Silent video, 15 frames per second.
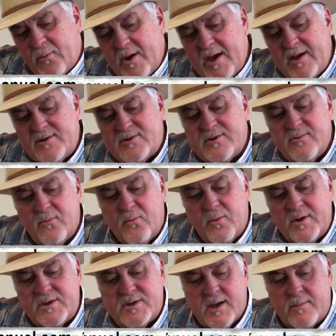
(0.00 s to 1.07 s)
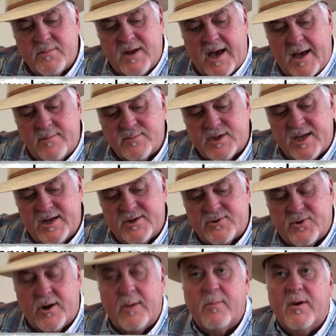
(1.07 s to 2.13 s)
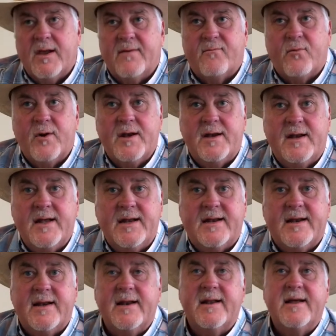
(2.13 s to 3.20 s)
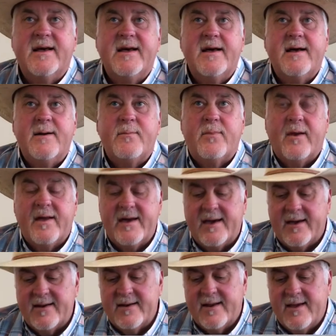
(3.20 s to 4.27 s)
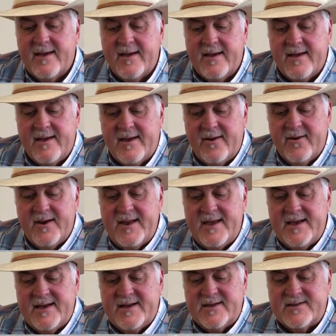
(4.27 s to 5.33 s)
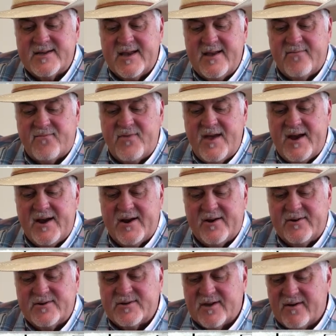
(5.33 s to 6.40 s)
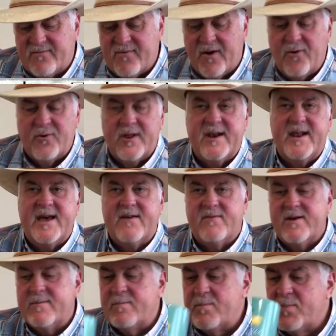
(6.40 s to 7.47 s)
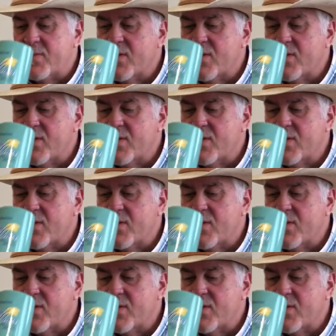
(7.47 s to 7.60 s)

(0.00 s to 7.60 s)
we would sometimes get in trouble if we didn't play it. Here it is, If There's a Phone in Heaven.